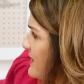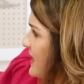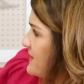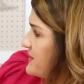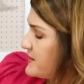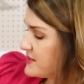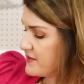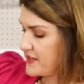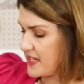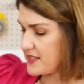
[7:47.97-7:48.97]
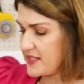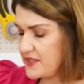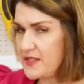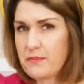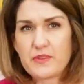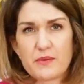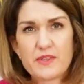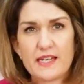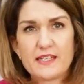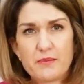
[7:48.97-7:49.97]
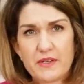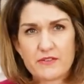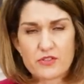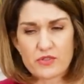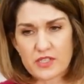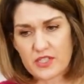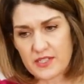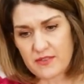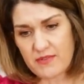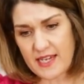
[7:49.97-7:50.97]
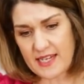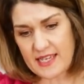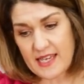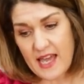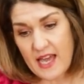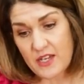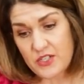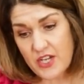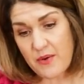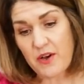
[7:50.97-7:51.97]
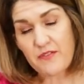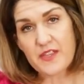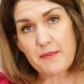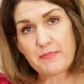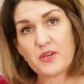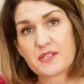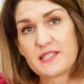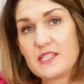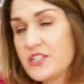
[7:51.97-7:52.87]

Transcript: those sorts of things. So something with a little bit of structure to really show off that boxy